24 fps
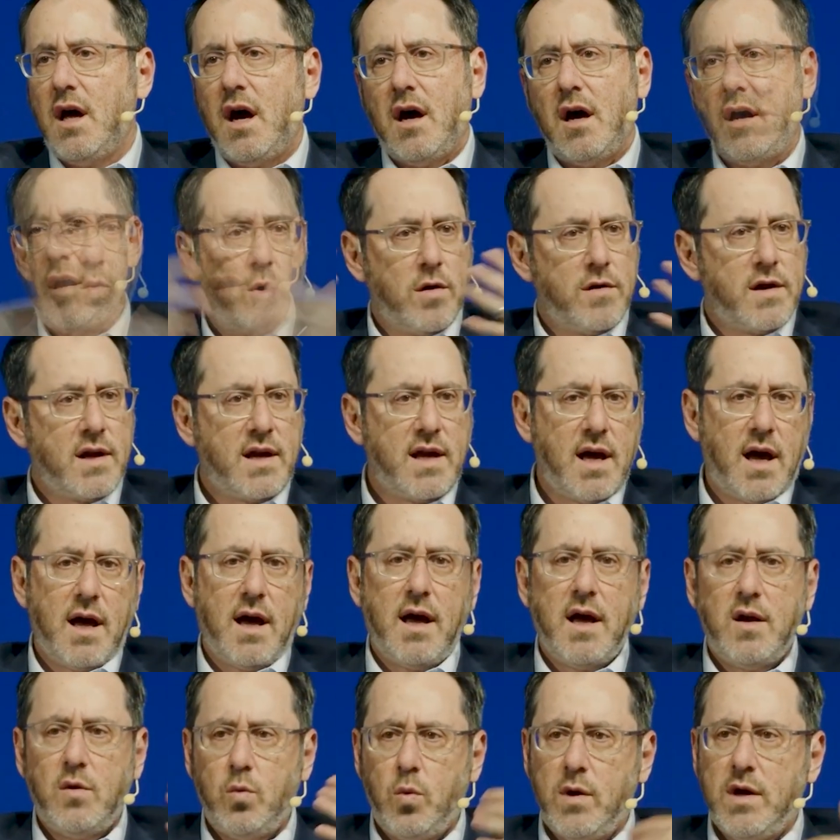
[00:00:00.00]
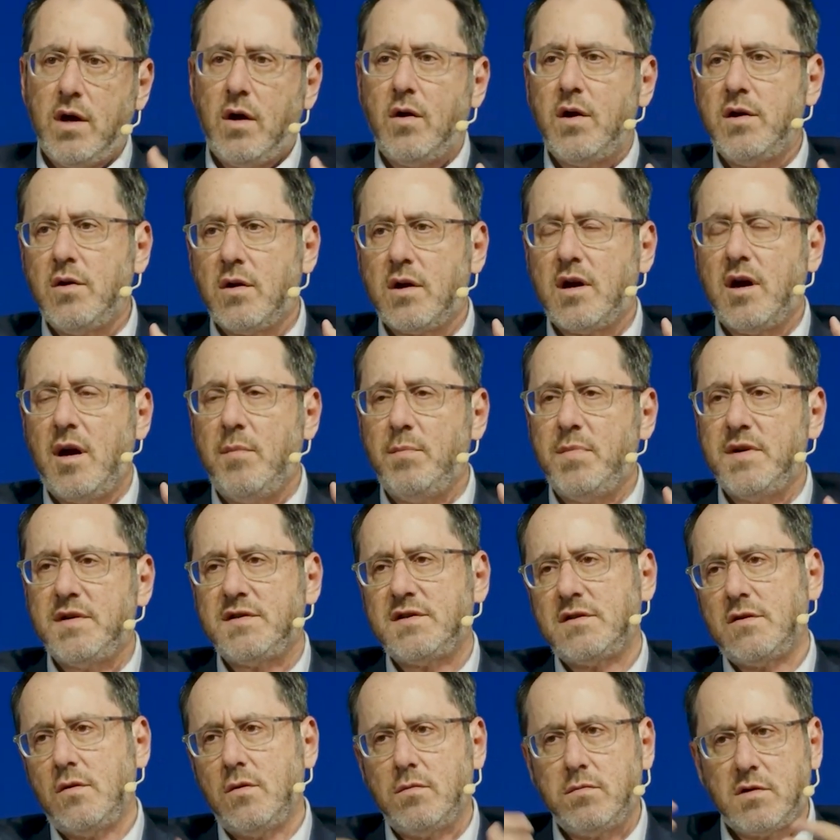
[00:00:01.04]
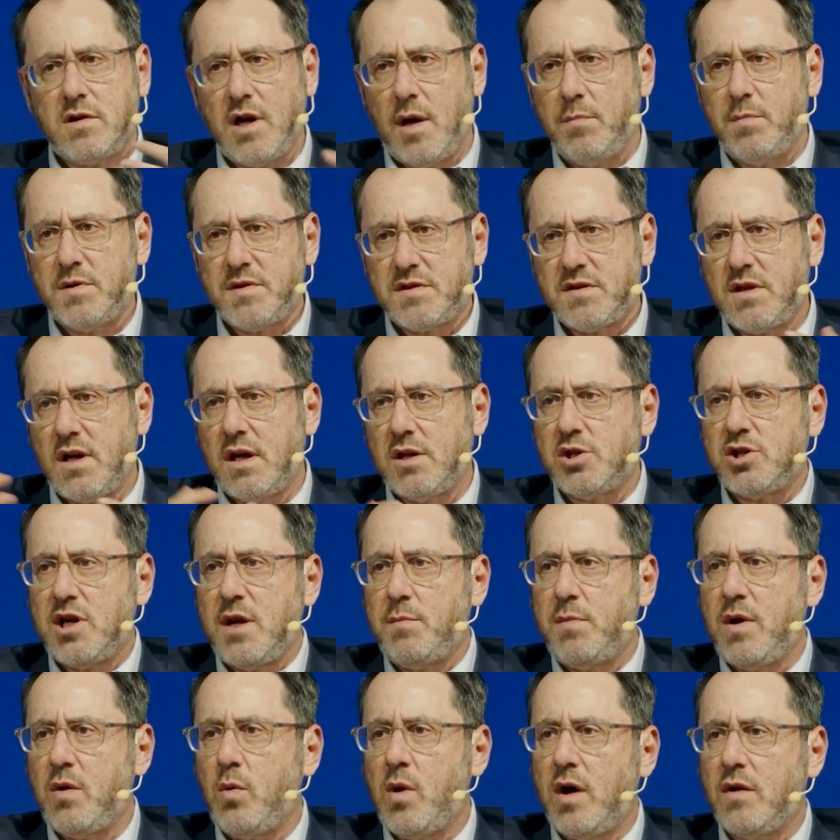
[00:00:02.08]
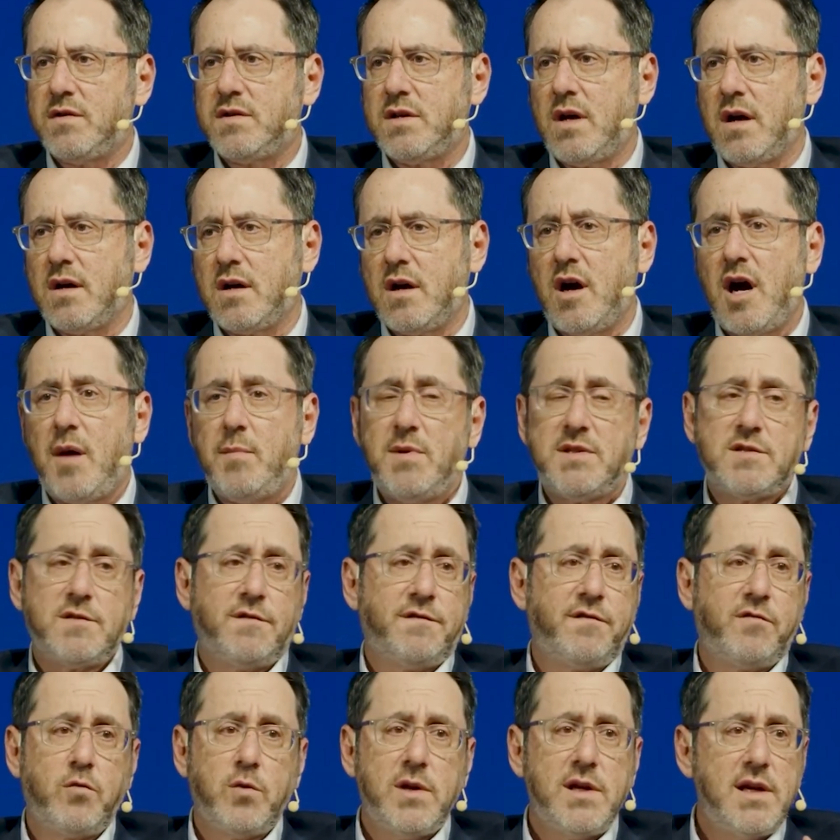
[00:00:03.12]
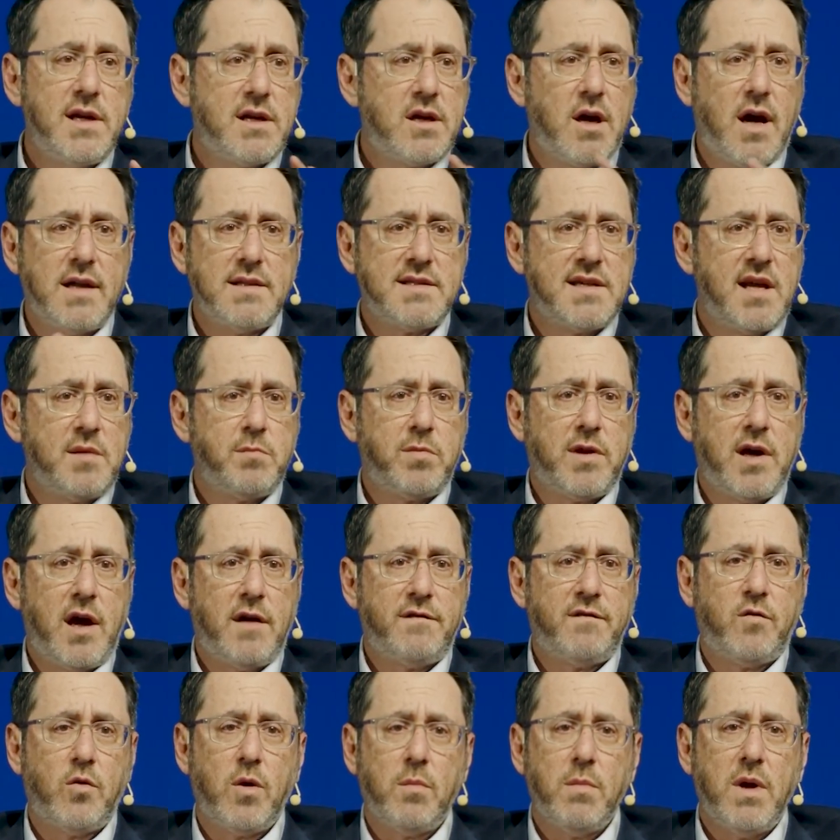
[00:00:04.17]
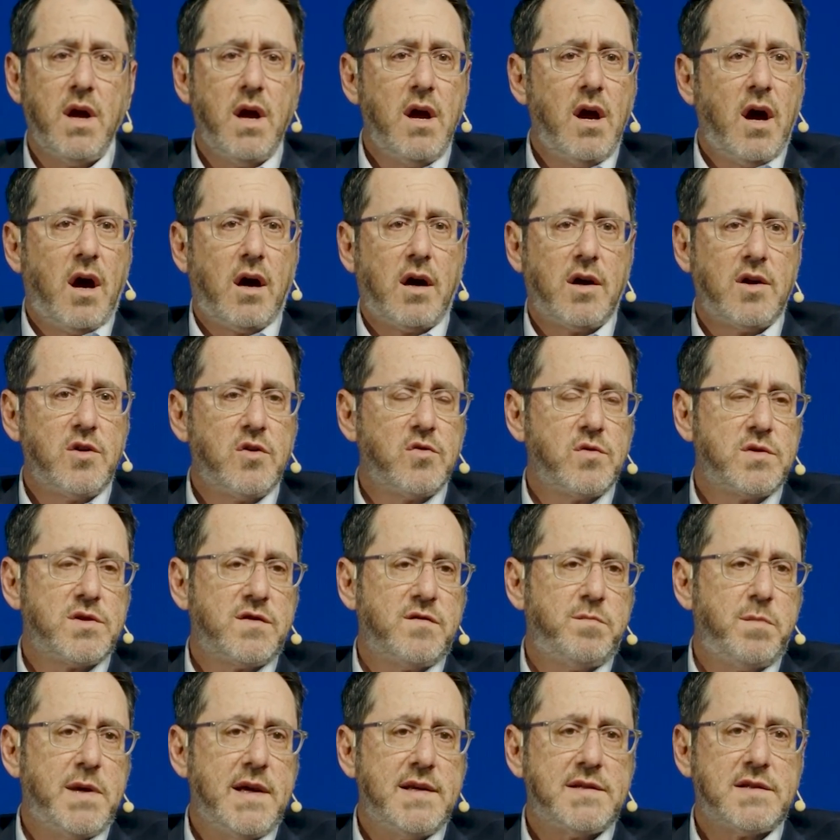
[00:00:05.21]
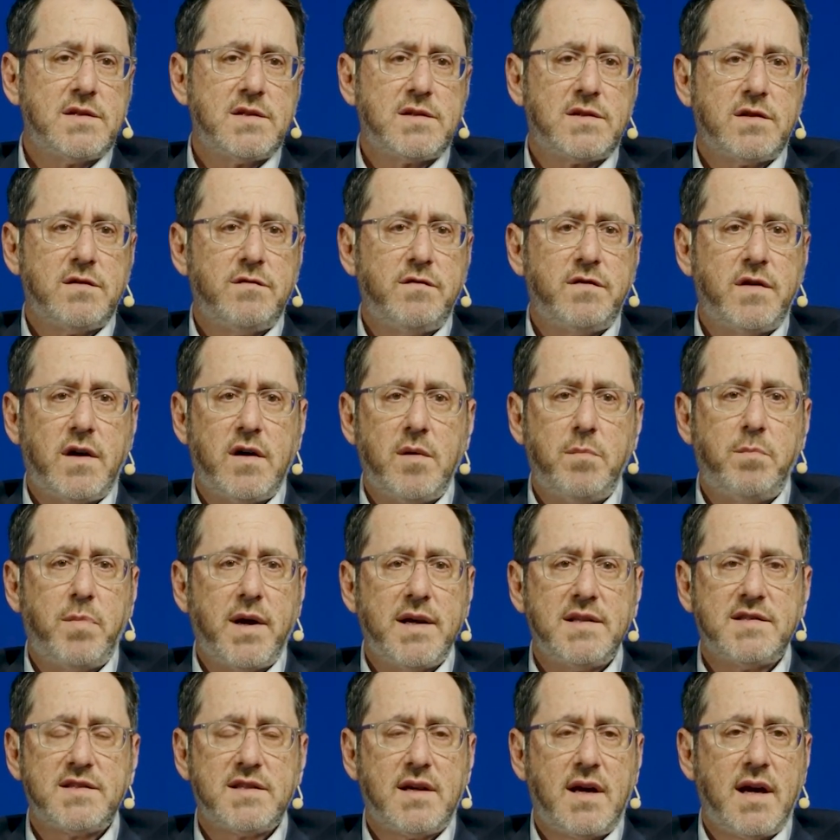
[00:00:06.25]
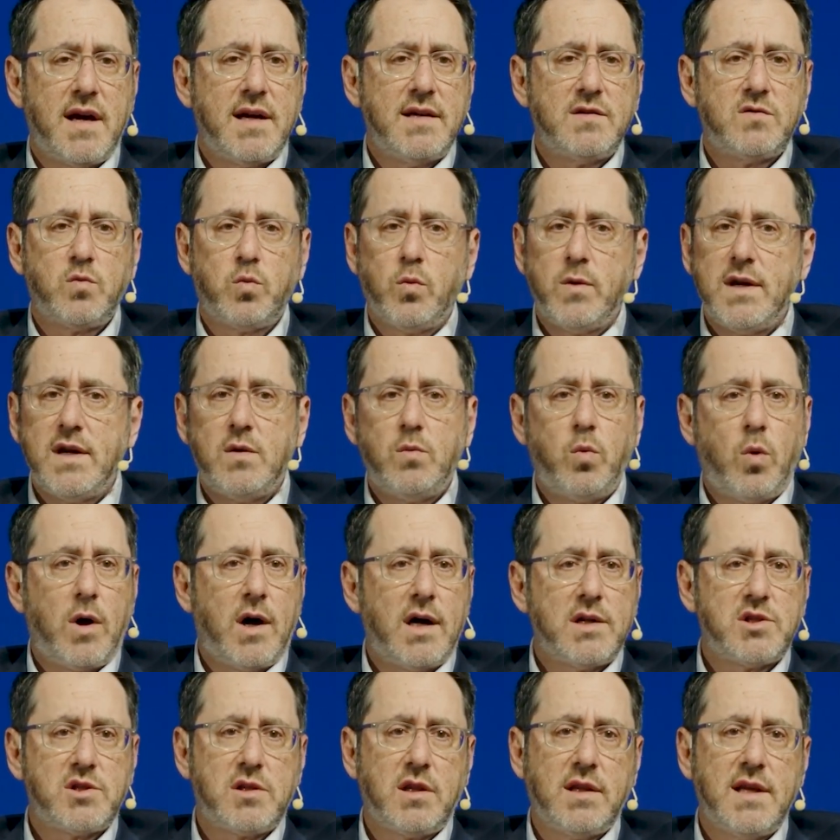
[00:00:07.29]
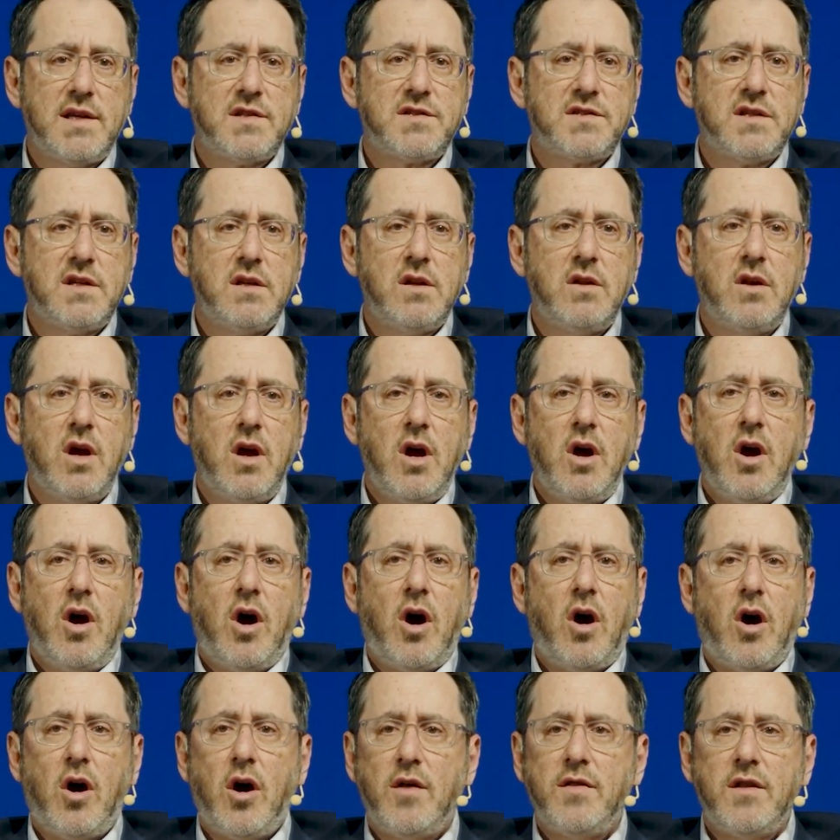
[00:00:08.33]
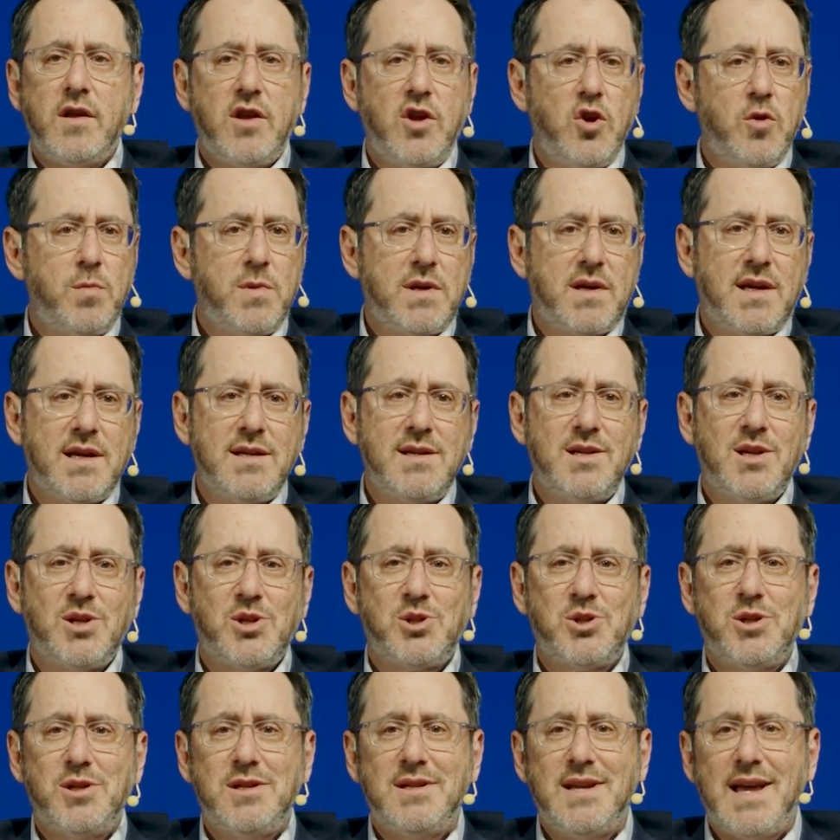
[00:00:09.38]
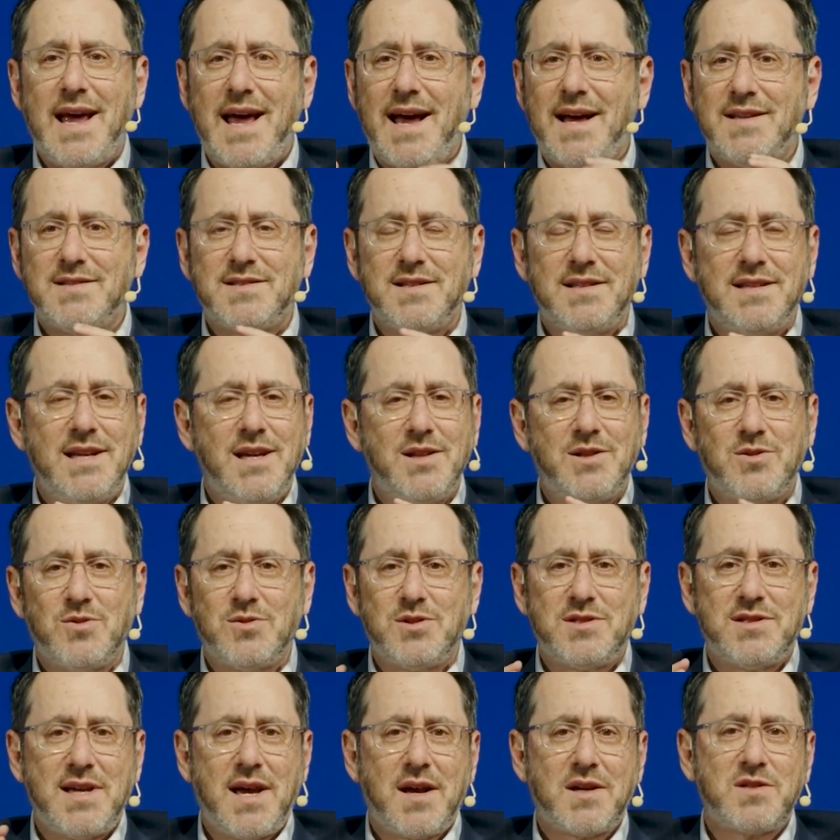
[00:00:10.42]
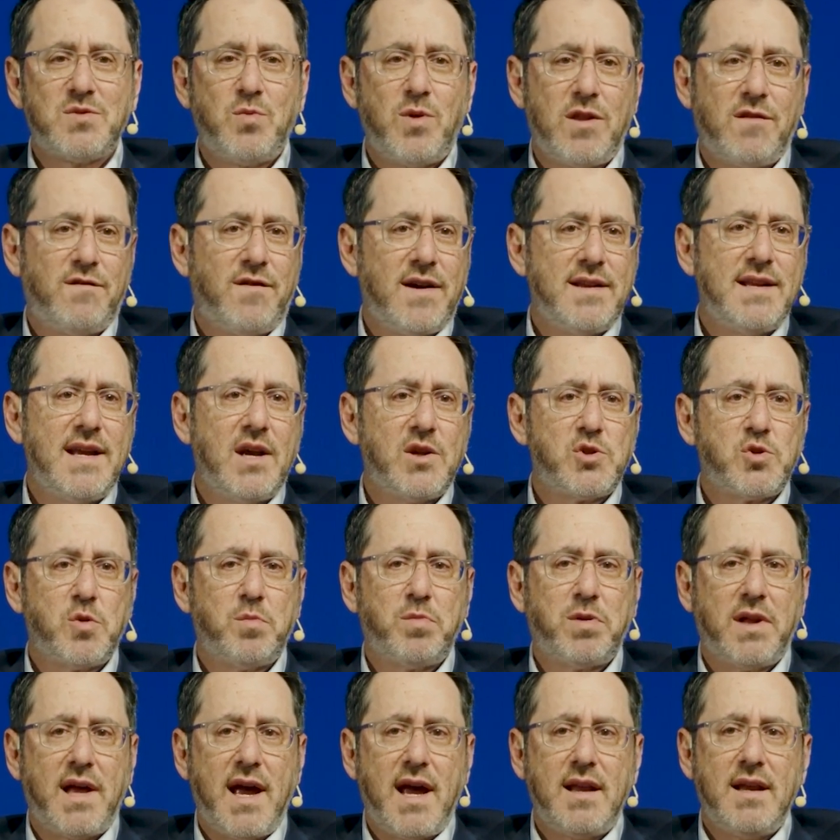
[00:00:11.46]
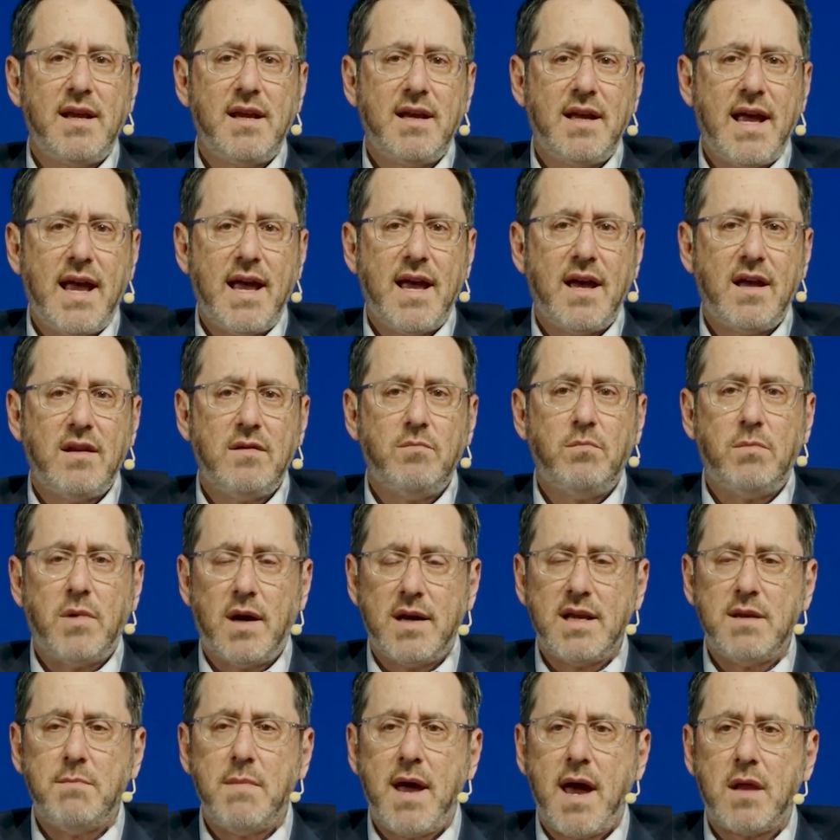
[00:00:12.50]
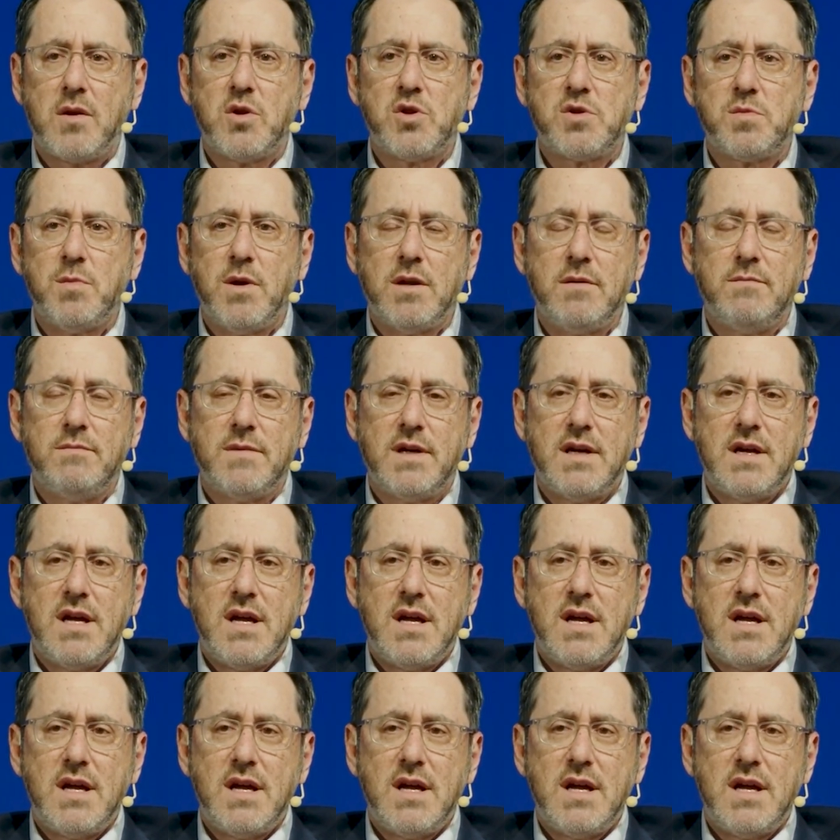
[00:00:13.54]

You are the guide, we are your compass, so compass.shapingwealth.com. It's a free content platform. Hundreds of pieces of bite-sized, read, watch, listen on the human condition as it intersects with financial planning and money management.